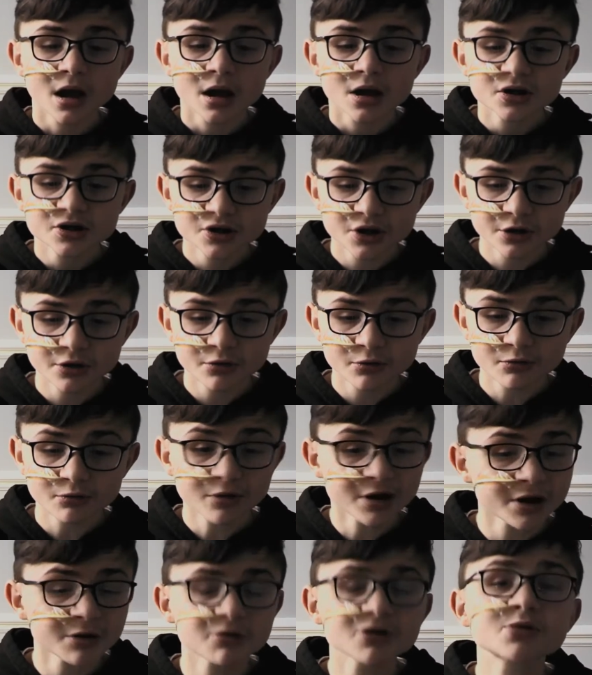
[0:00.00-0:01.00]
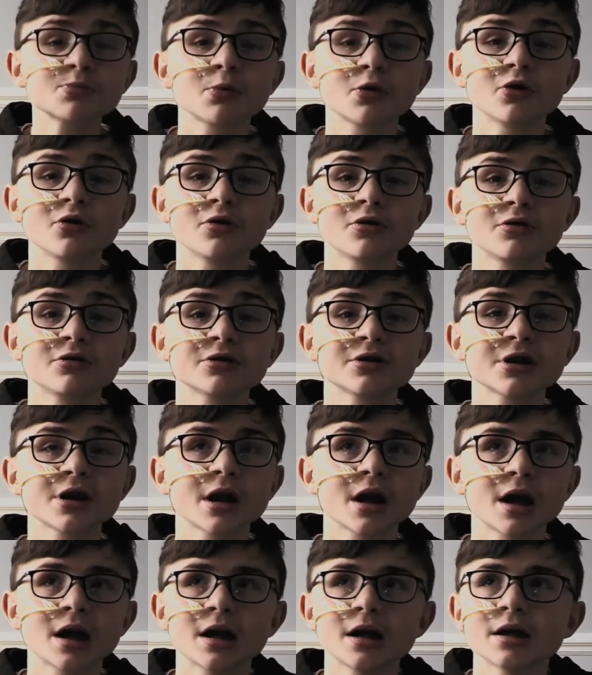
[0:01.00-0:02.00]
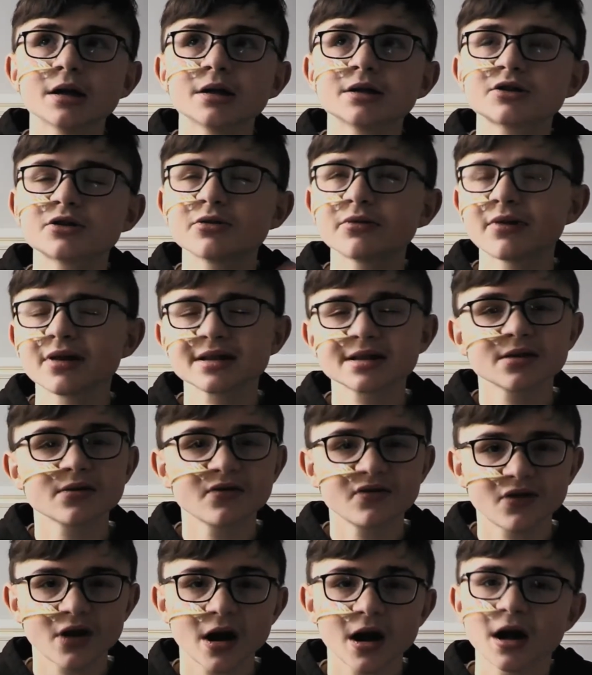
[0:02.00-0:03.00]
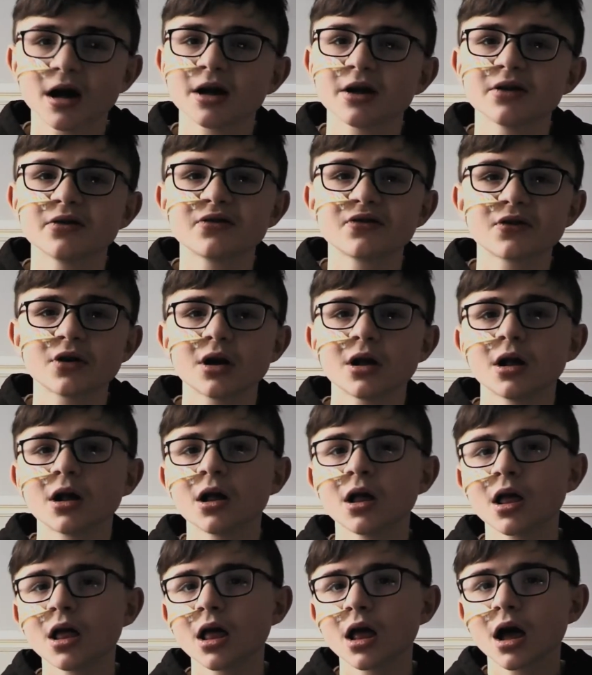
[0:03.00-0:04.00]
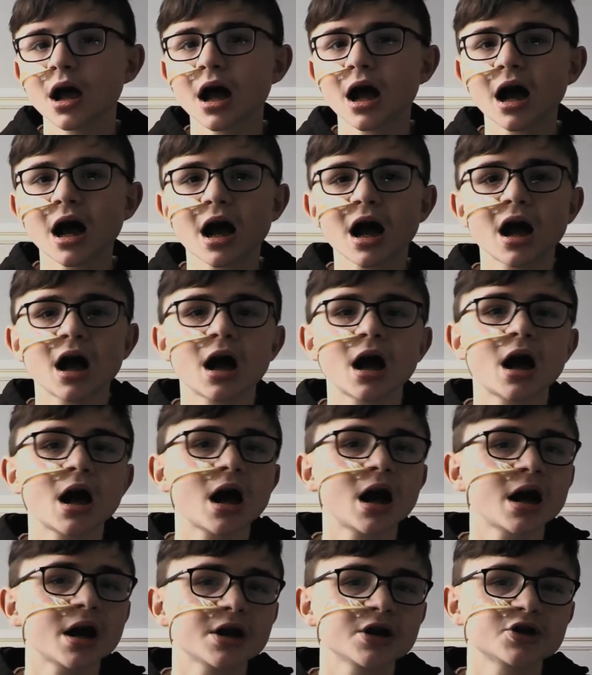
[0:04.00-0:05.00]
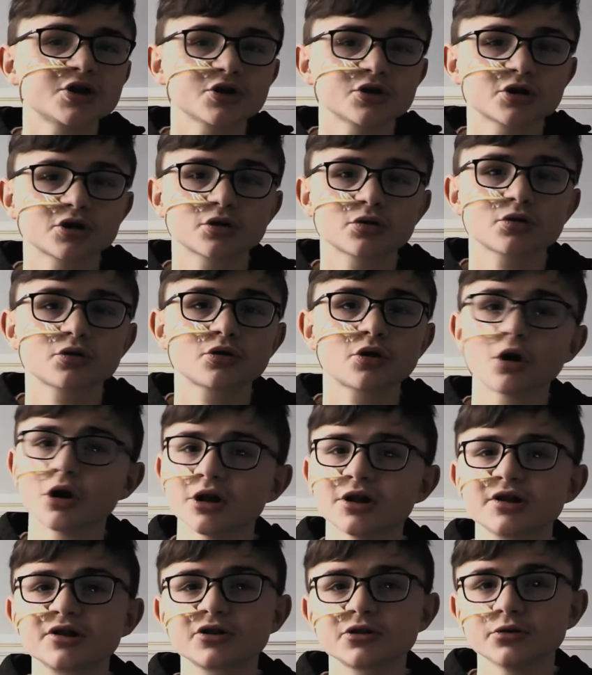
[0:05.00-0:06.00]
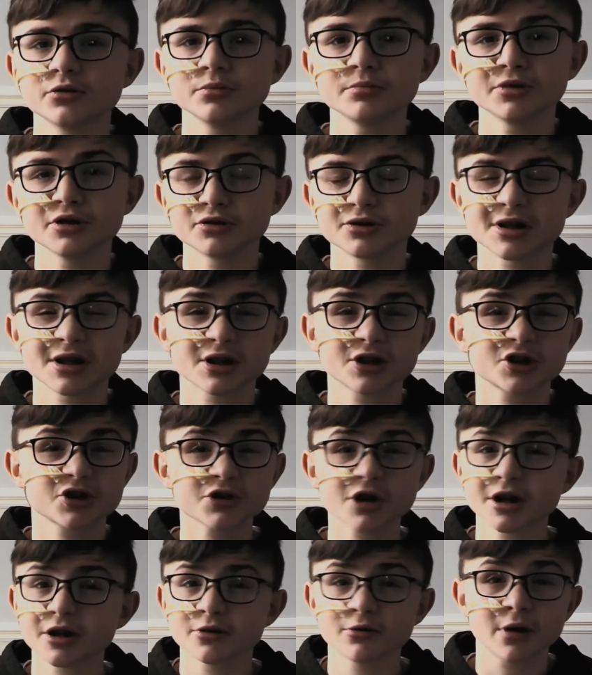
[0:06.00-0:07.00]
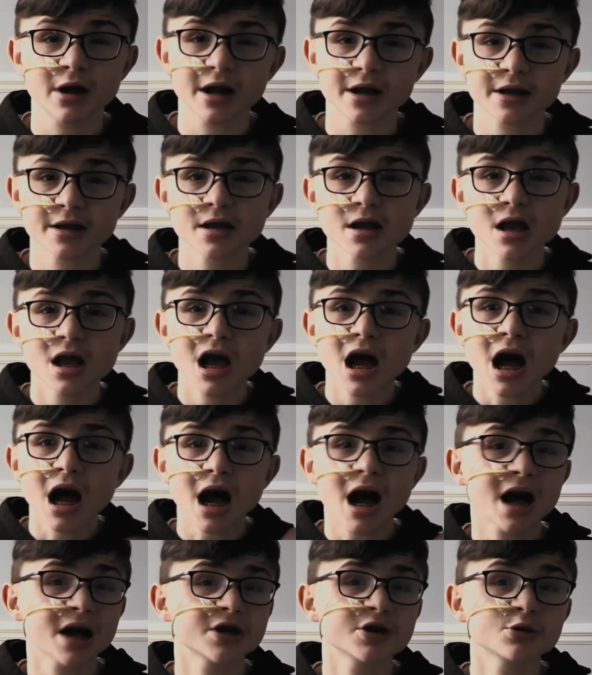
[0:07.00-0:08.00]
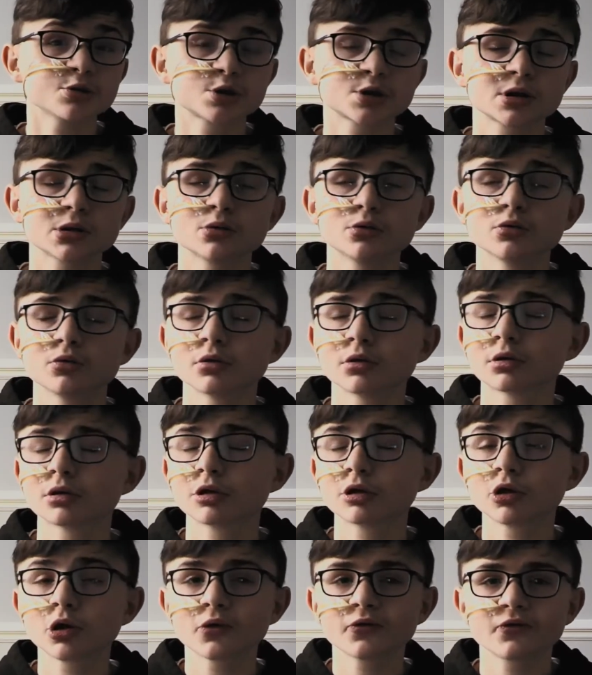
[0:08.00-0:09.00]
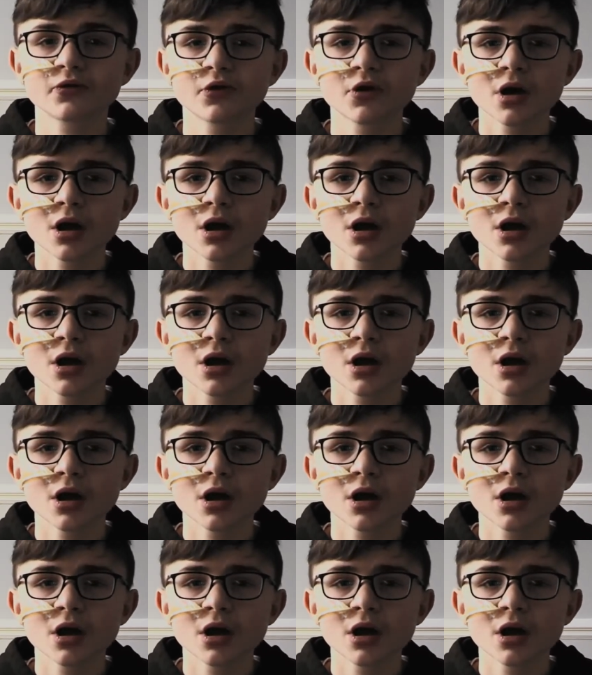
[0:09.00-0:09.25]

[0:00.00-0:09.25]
So when I was born, 2005, I just got into music straight away. I used to love,